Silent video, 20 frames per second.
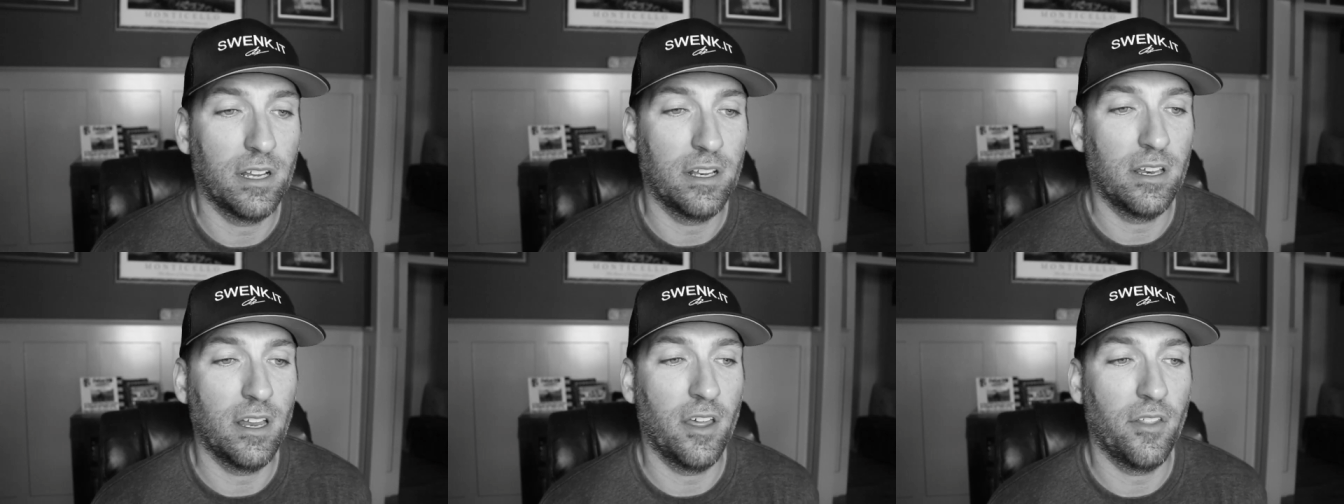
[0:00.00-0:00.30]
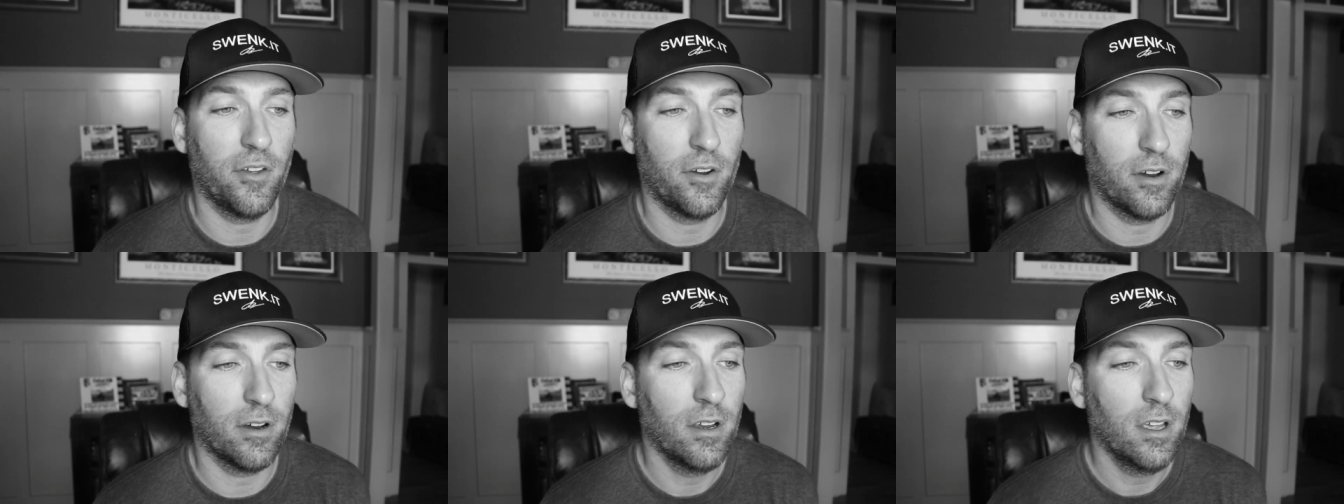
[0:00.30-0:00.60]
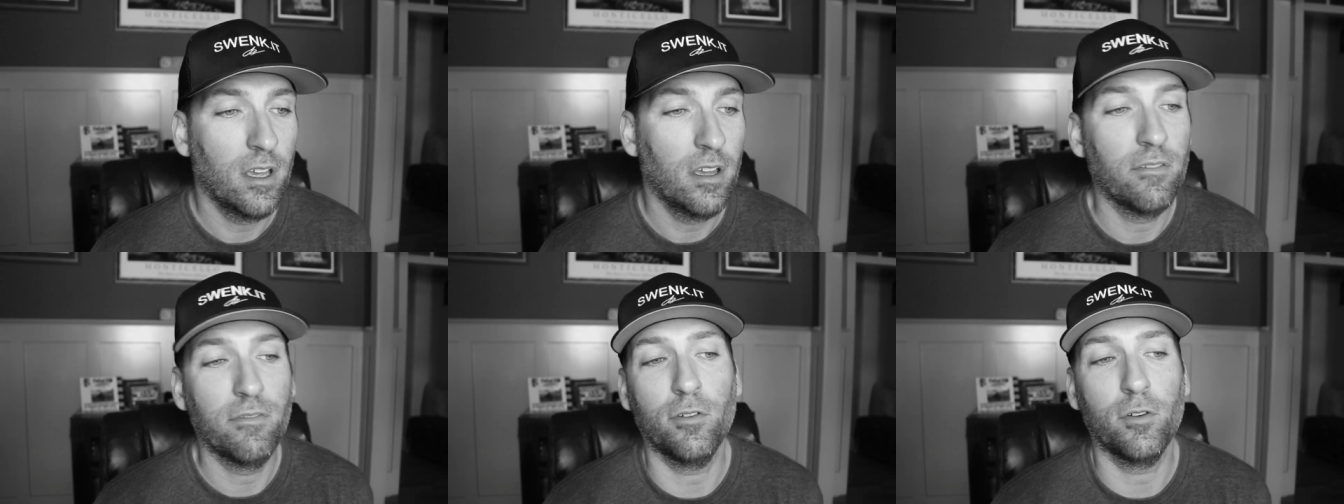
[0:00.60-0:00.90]

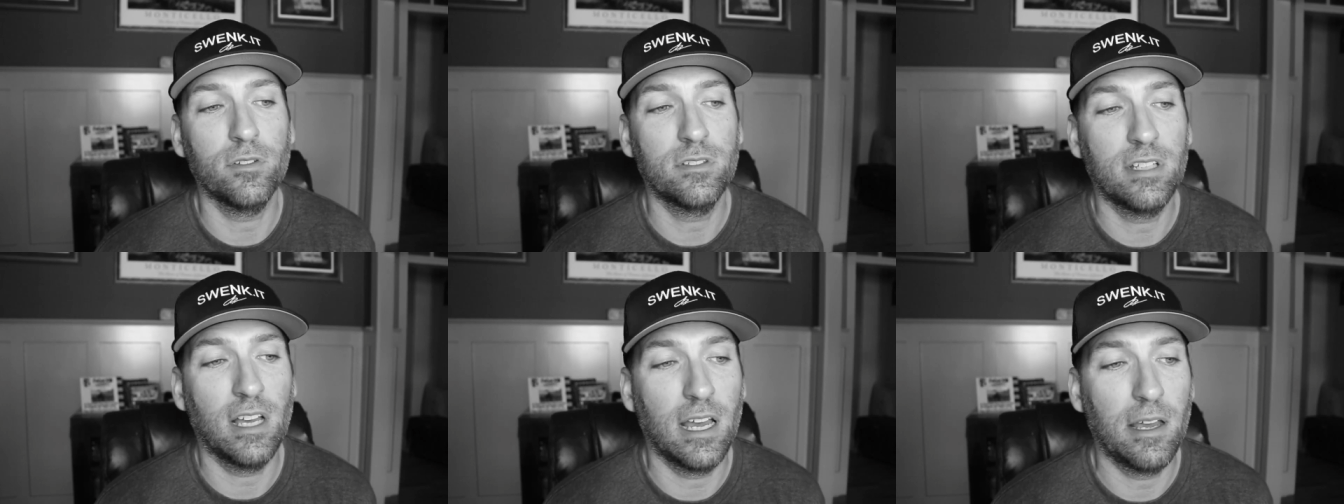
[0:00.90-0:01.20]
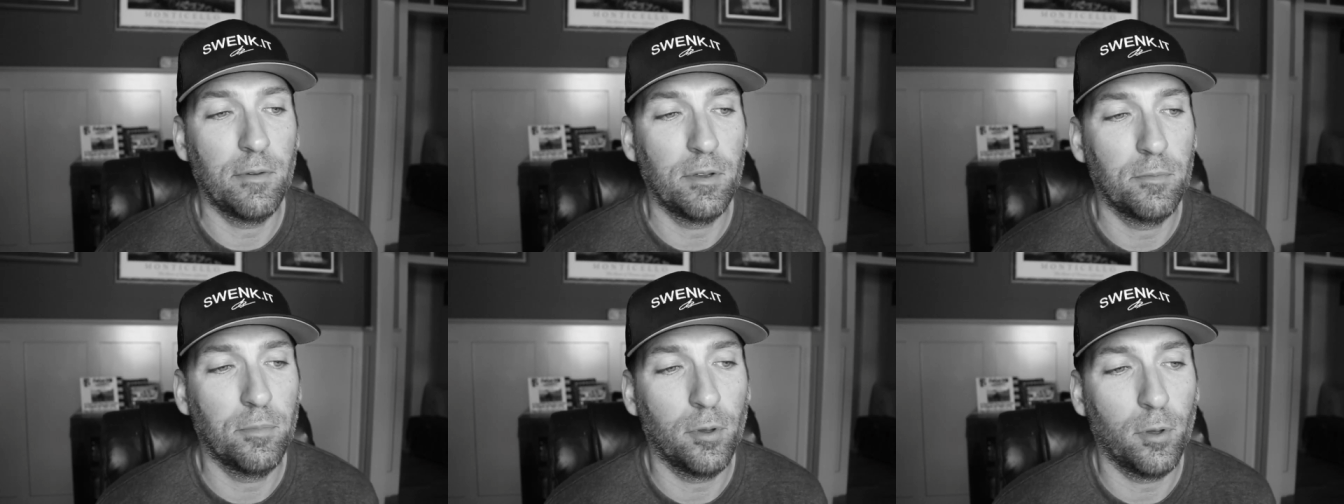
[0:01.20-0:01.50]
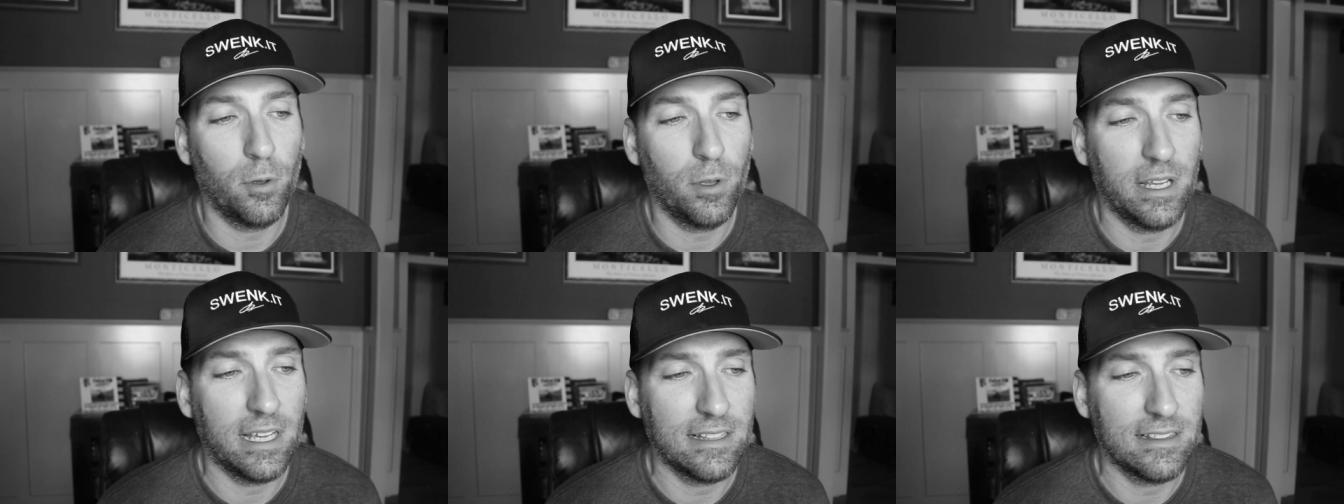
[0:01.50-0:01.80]
another full time
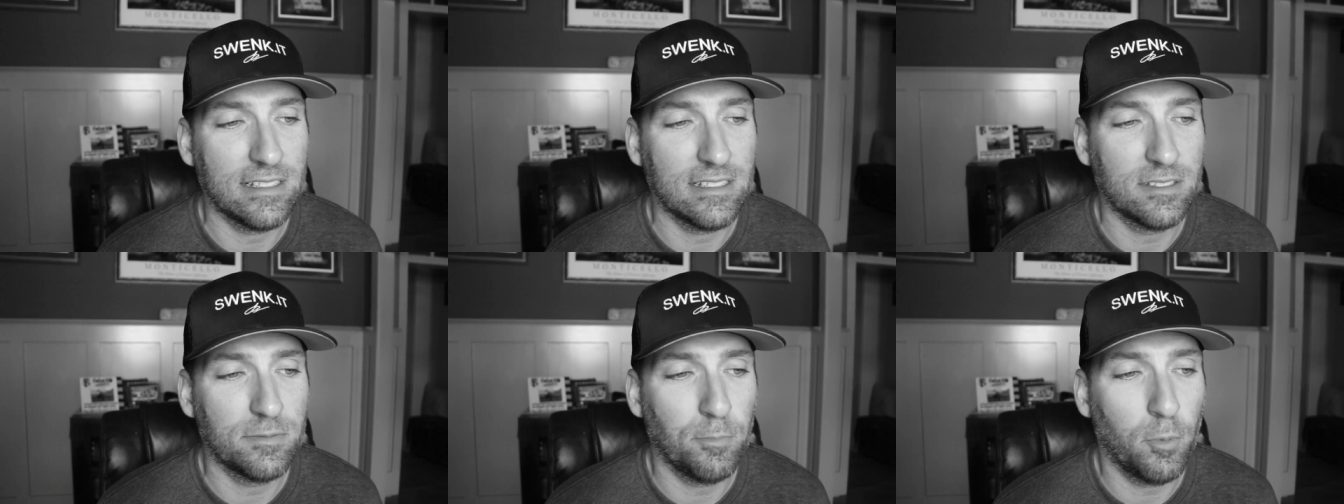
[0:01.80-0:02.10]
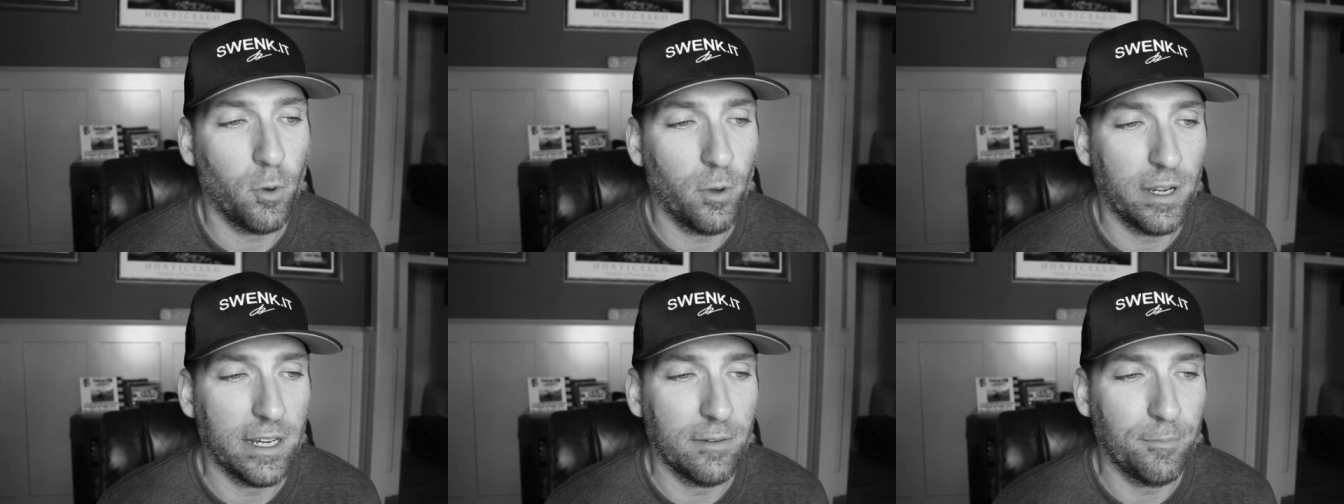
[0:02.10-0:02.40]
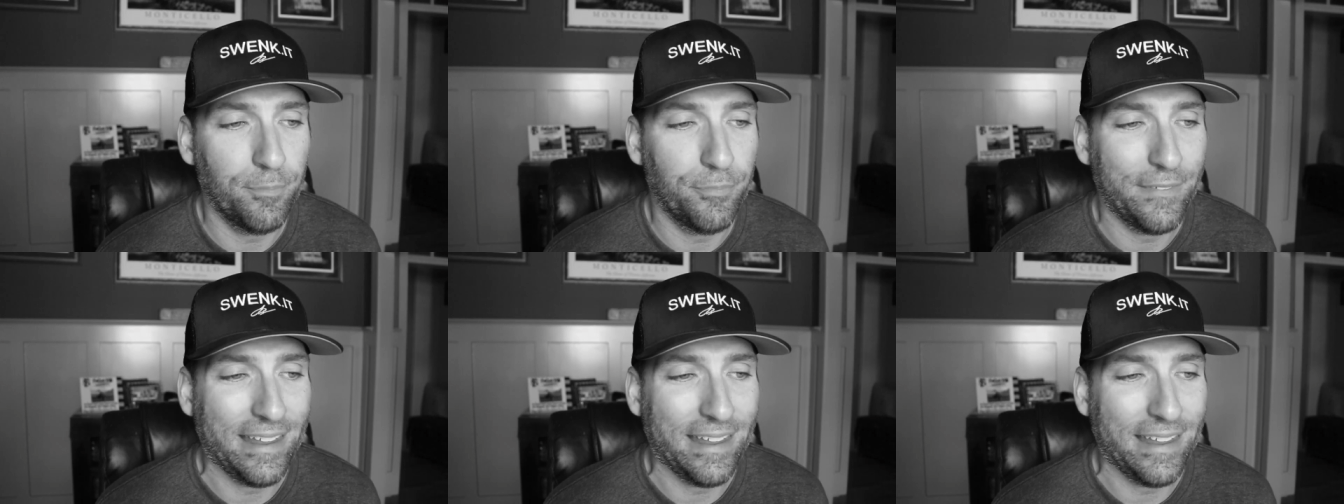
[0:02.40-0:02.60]
employee at this point